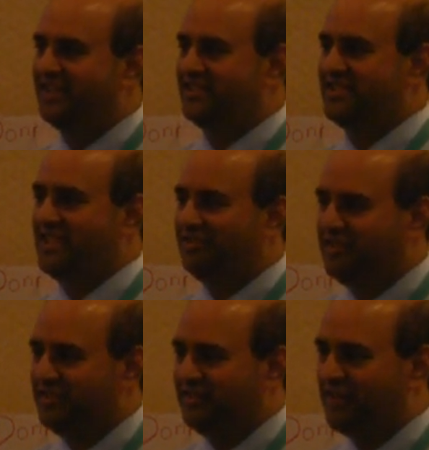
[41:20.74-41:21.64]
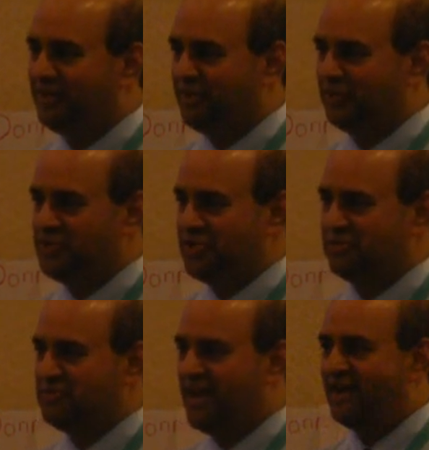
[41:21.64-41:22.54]
and see if you develop an allergic
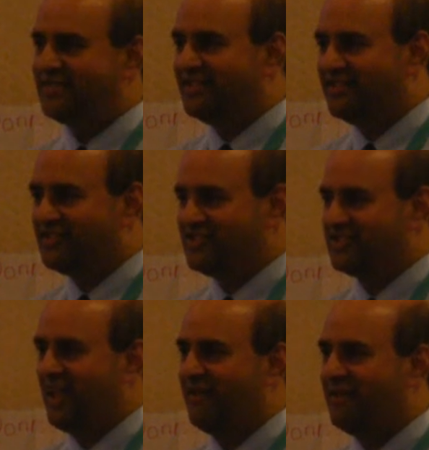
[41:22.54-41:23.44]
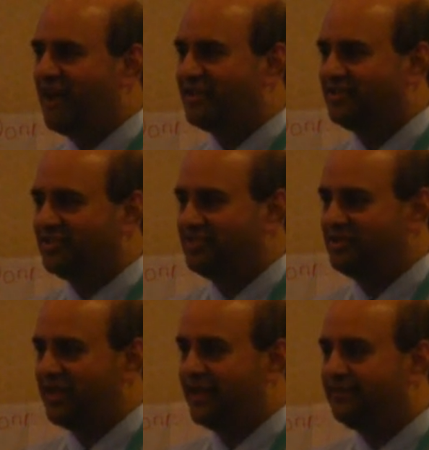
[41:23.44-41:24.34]
response, and it's just not practical to
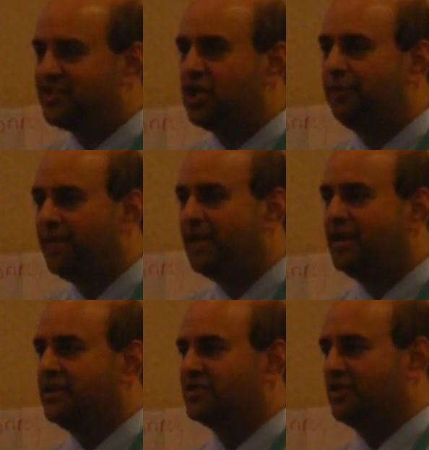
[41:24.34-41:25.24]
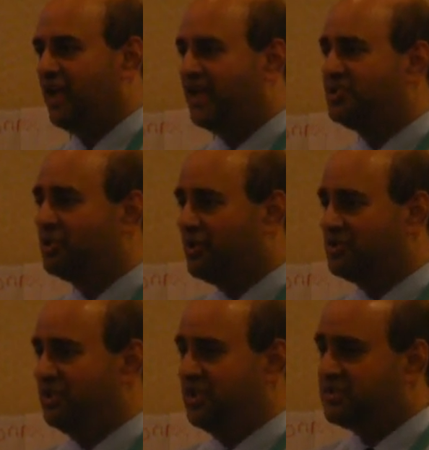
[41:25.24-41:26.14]
do that. So, so to answer your
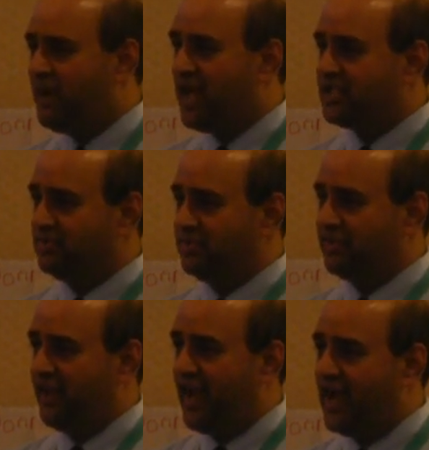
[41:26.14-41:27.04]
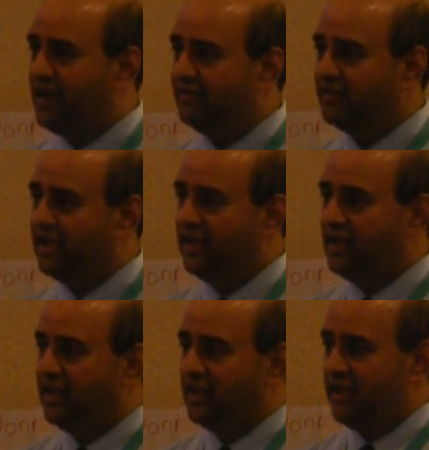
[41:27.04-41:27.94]
question, it is possible to have
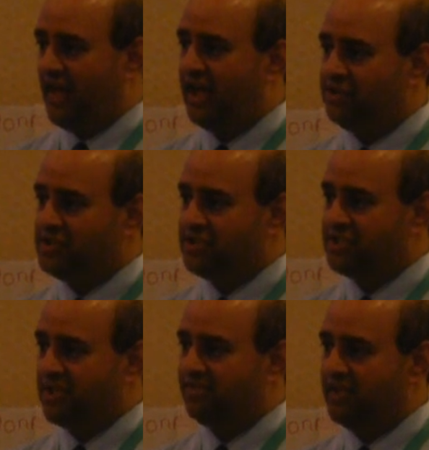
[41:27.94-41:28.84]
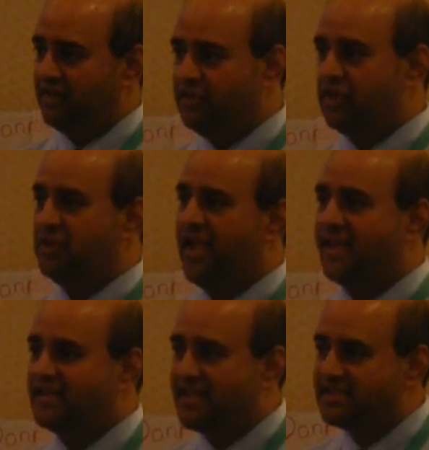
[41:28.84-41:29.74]
an allergy to something even though you
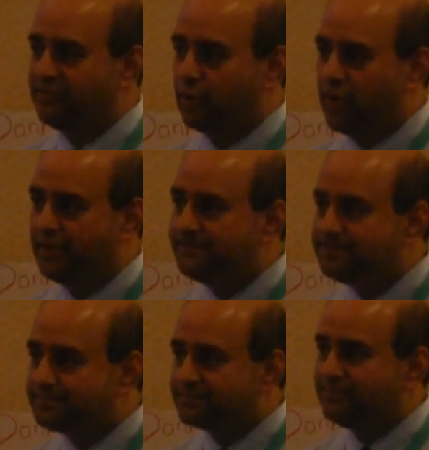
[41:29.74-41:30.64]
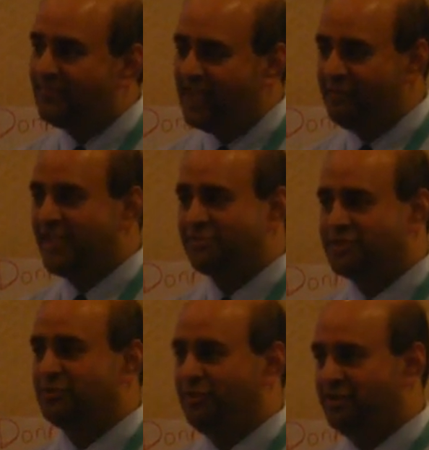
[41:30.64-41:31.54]
can't test for it. Okay. I mean, that's
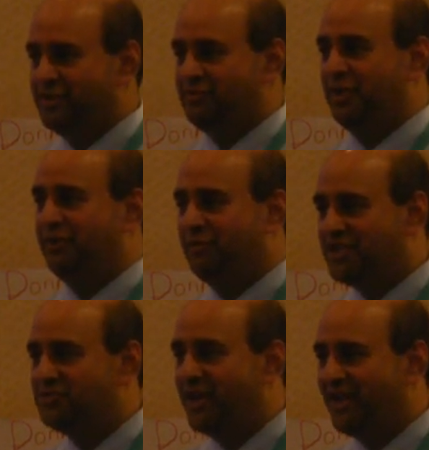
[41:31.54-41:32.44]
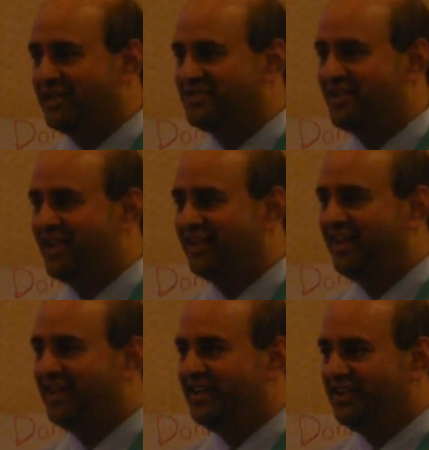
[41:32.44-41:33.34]
what's really, is really frustrating is that
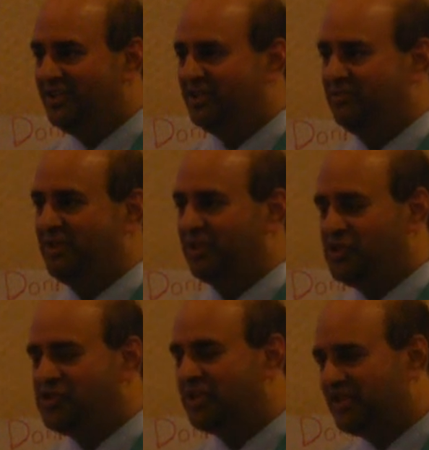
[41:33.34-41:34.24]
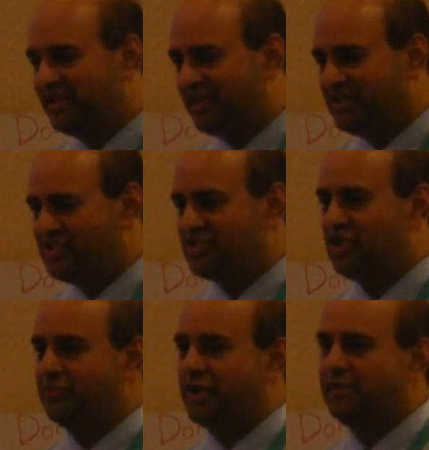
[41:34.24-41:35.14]
you can be allergic and you just
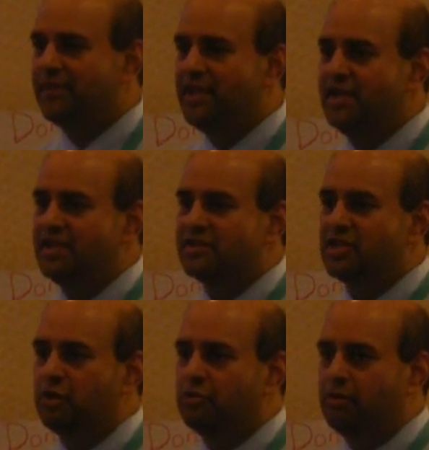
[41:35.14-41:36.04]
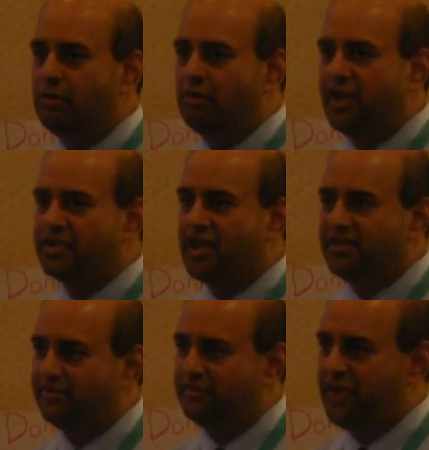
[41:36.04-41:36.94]
don't know. So when I talk
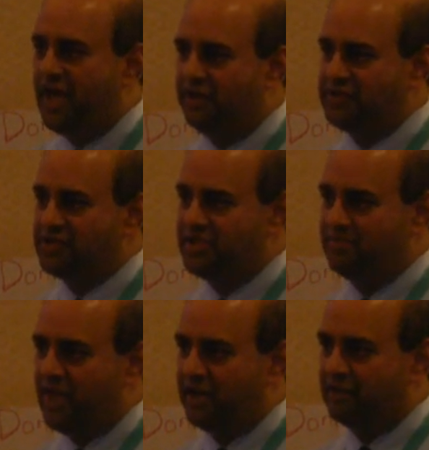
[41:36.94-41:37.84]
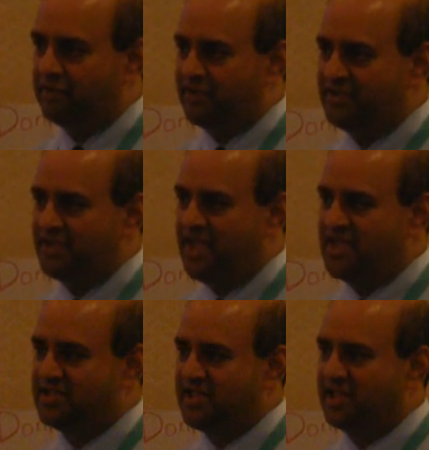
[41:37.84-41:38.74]
to food allergists about it, what they
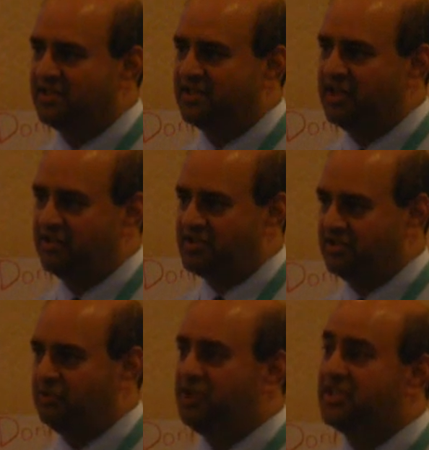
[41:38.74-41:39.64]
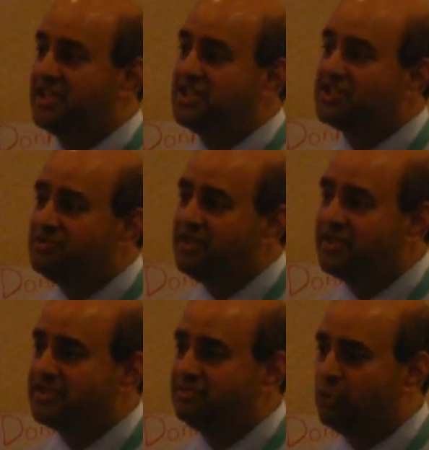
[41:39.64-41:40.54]
say is that, you know, it's really the history
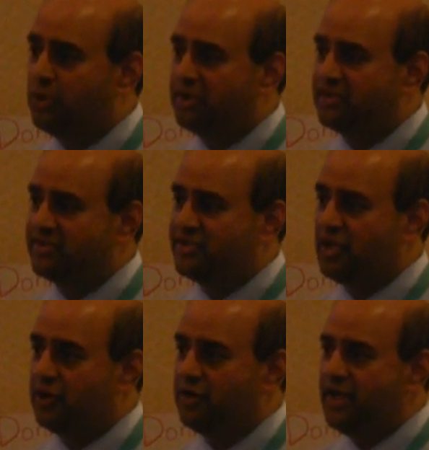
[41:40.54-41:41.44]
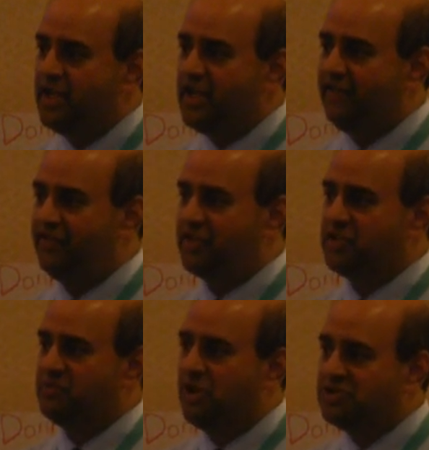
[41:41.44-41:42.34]
that's important. So if you're
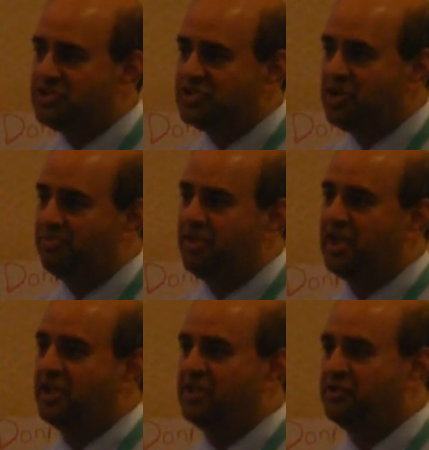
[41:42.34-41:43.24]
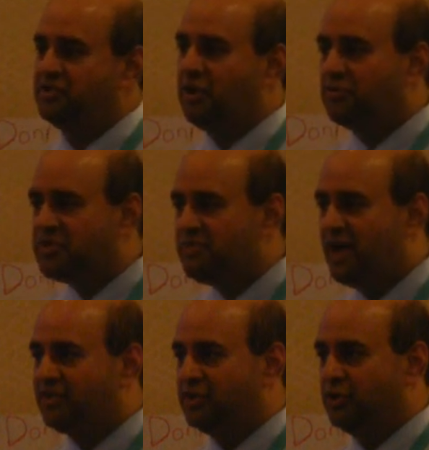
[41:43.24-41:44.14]
exposed to something and you don't
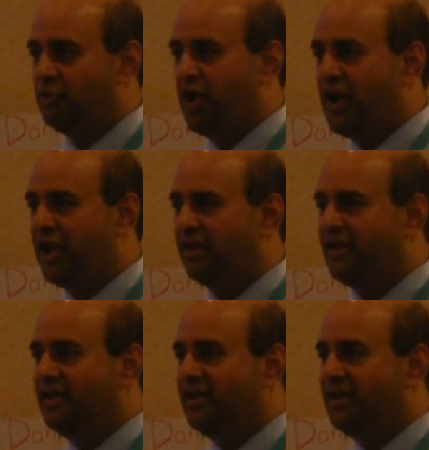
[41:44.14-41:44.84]
respond to it right,